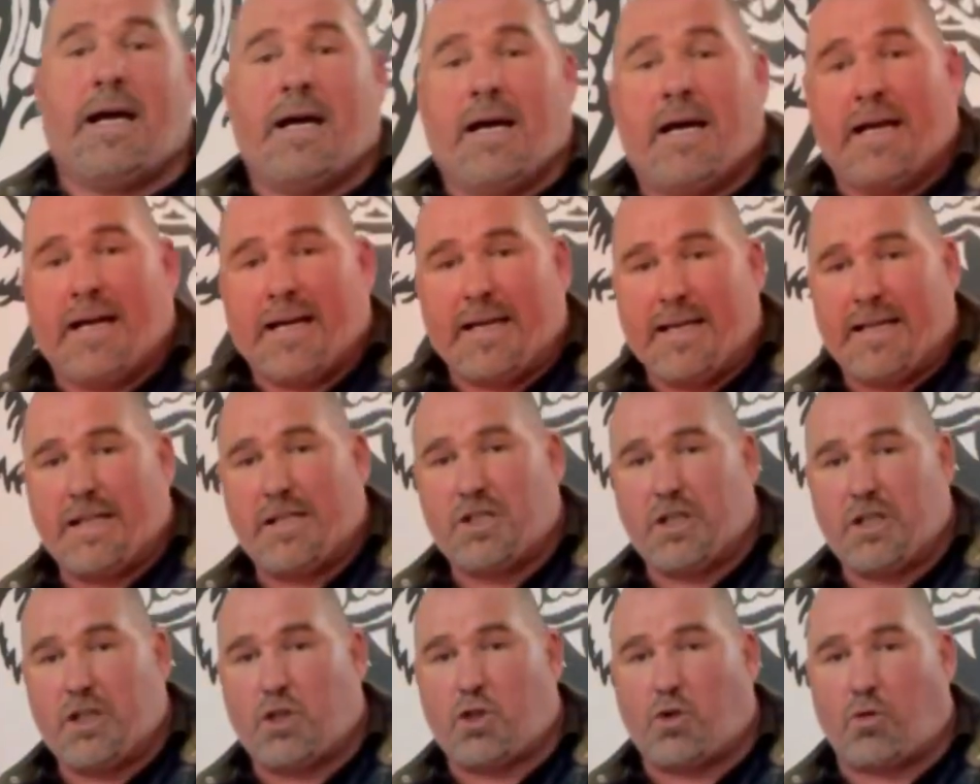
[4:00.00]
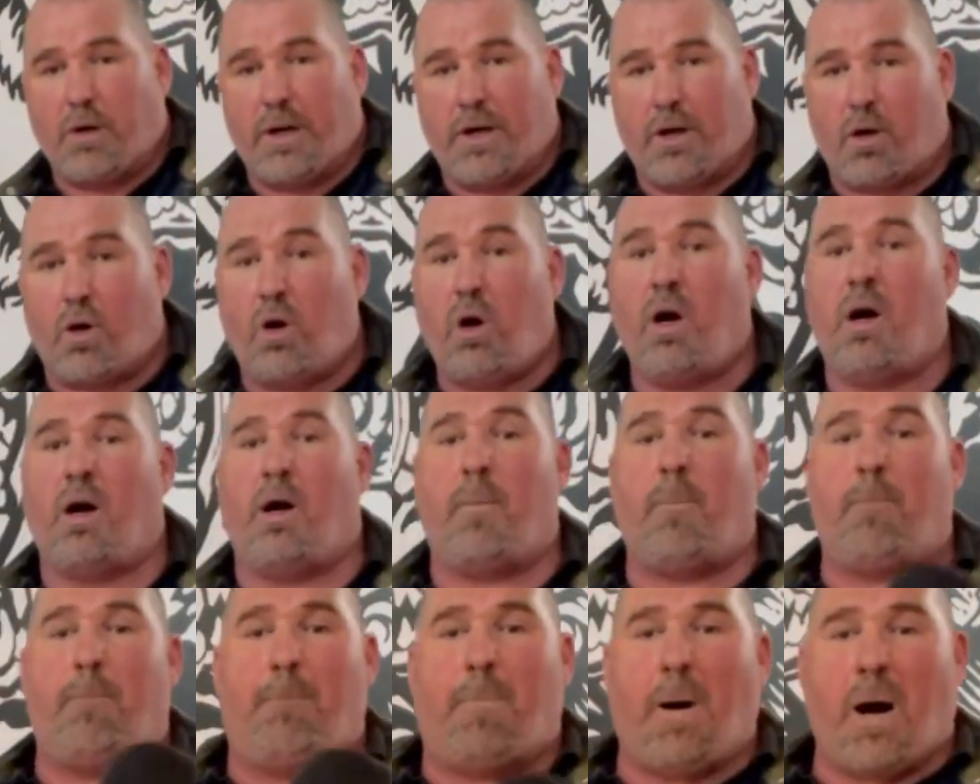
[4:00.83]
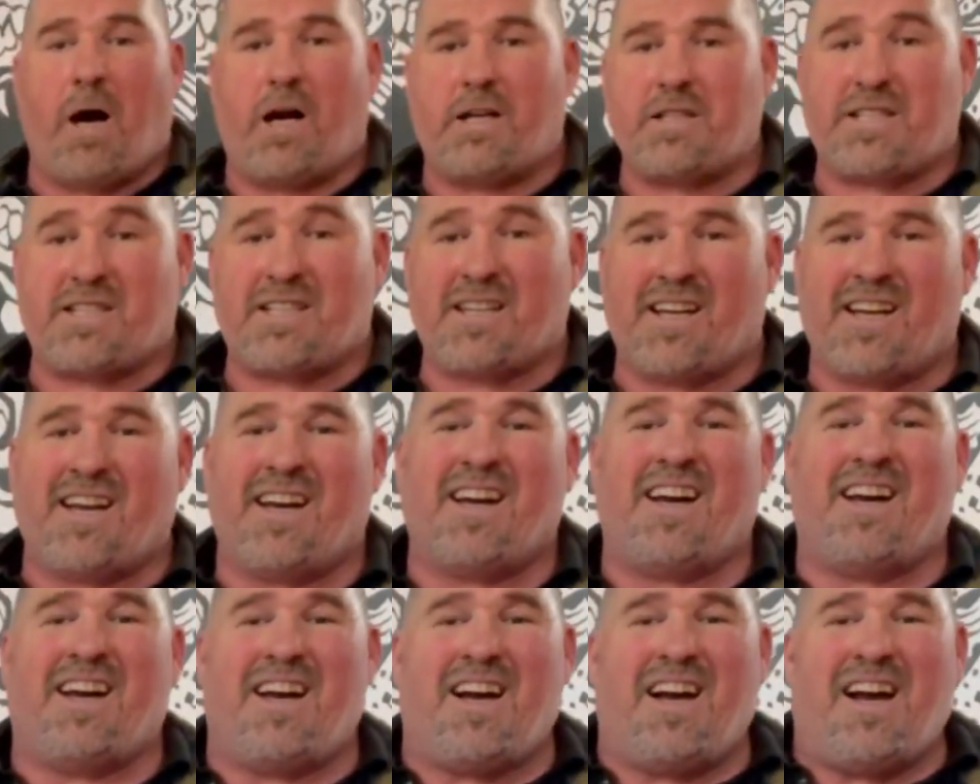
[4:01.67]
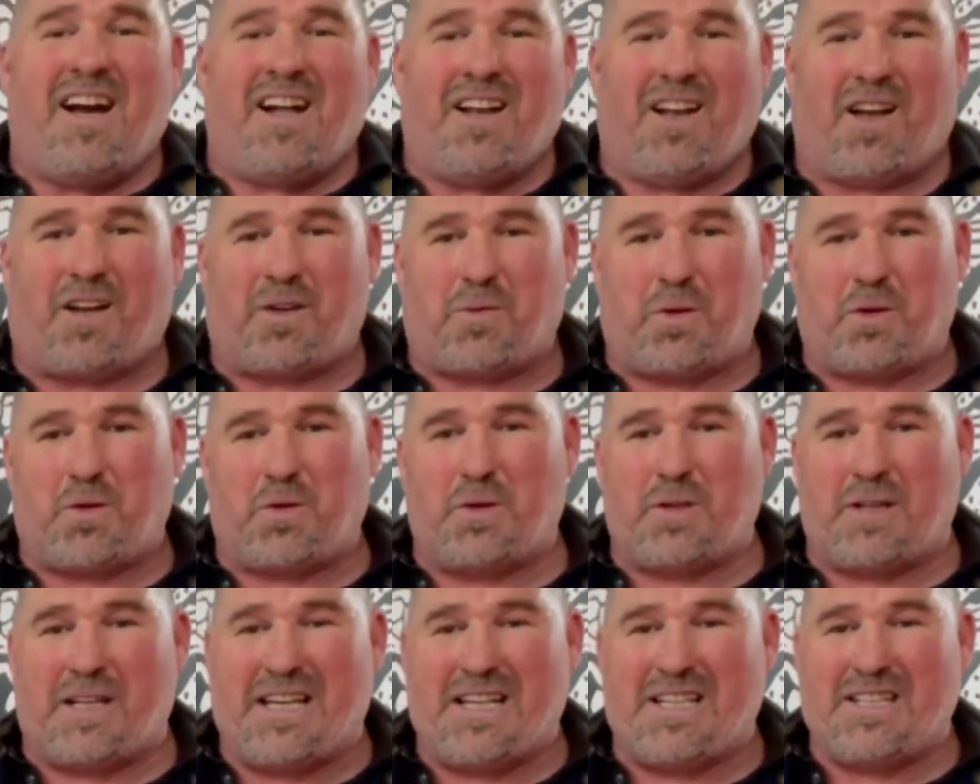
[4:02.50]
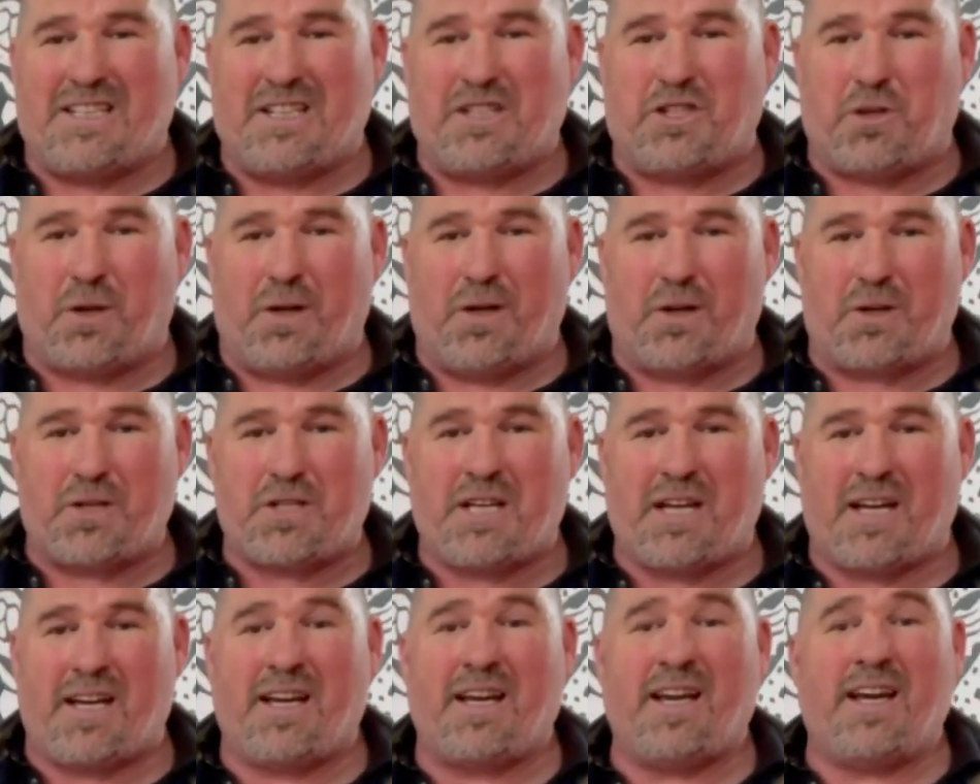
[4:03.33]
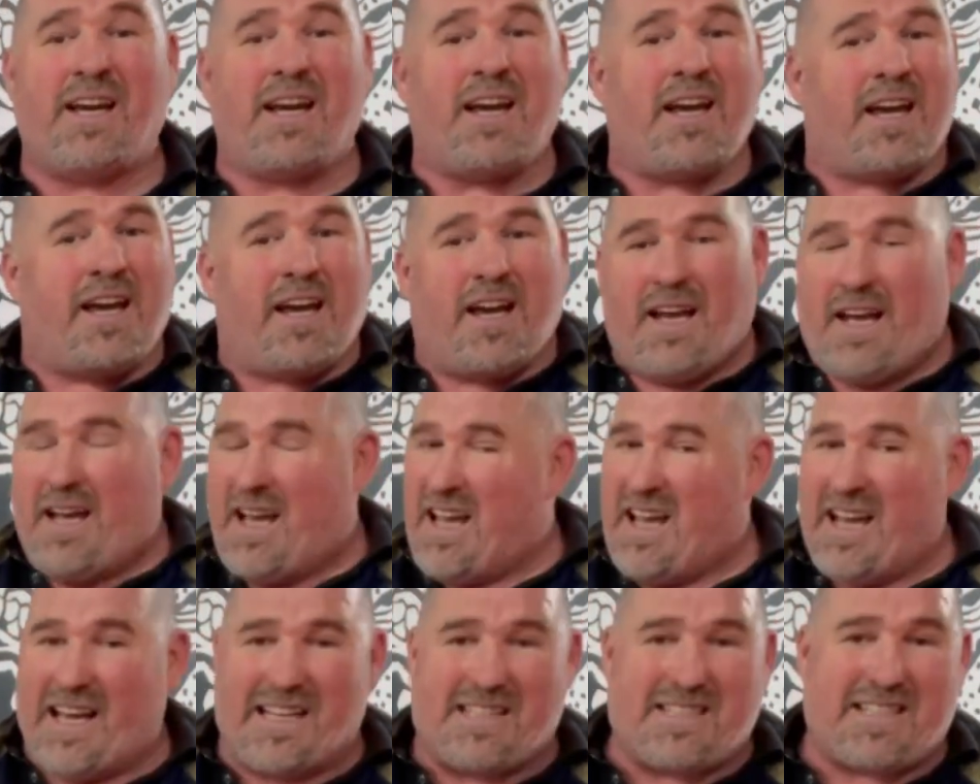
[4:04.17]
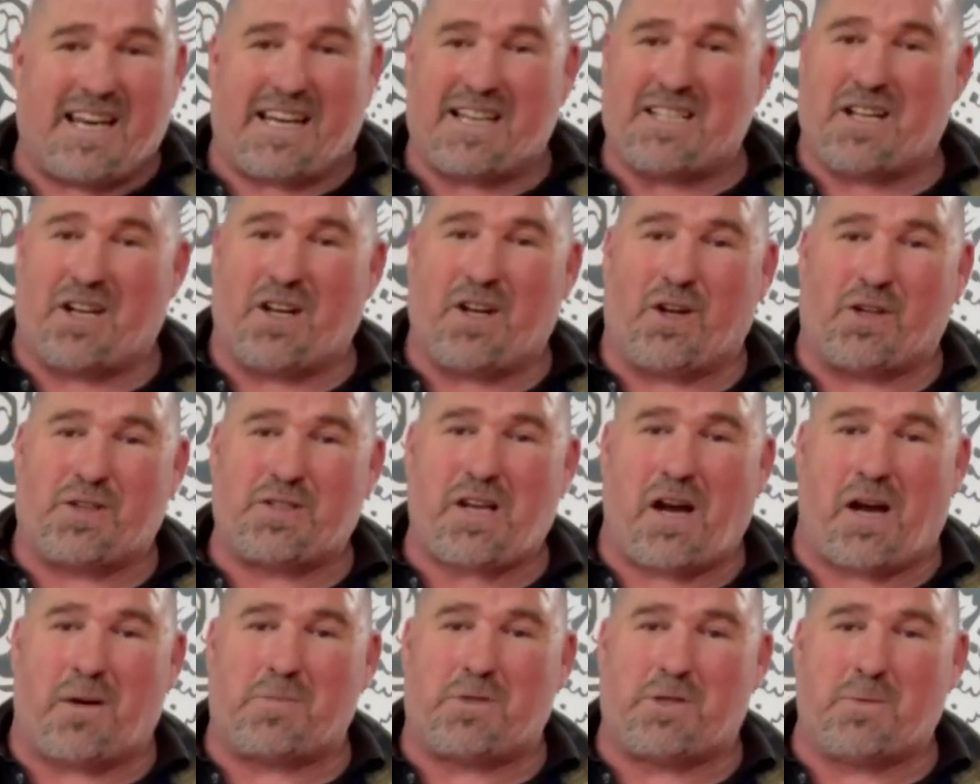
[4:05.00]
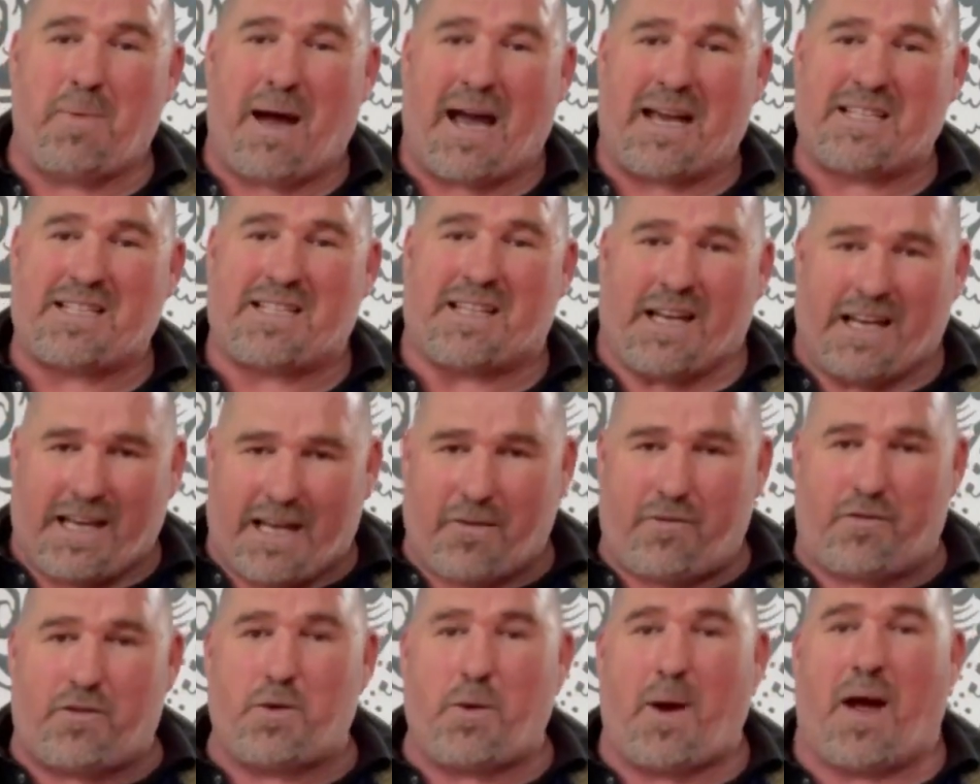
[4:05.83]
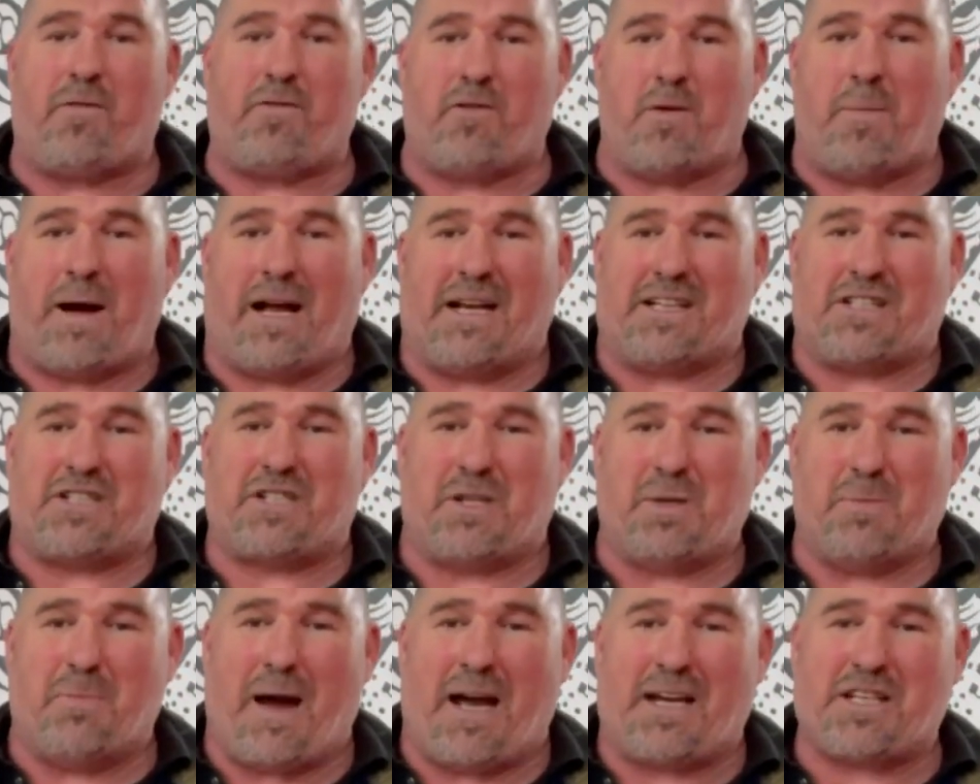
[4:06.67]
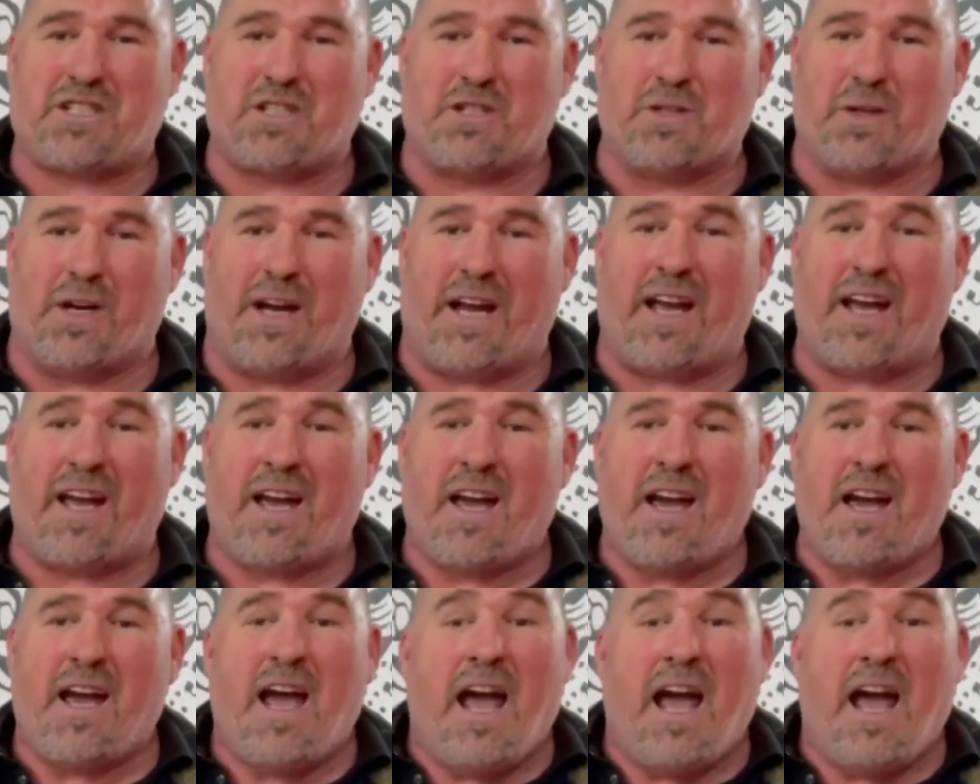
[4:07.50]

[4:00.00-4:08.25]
Easy drill, but like with all the easy drills, it takes a long time to master if you ever manage to master it.